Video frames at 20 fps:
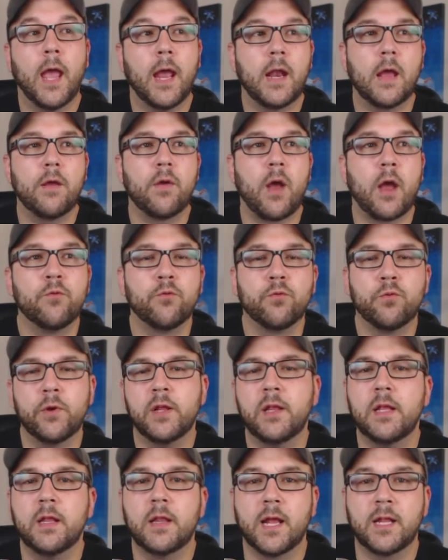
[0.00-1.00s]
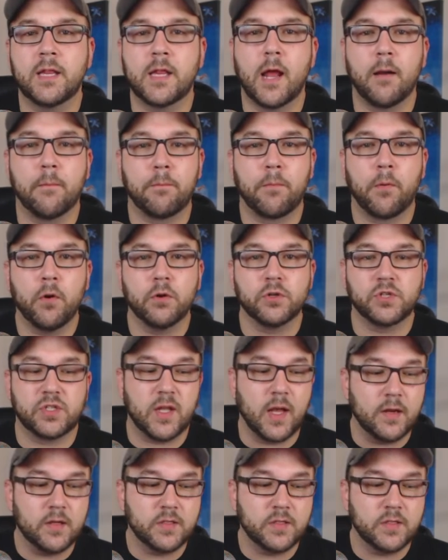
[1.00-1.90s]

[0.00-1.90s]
And I really like that approach.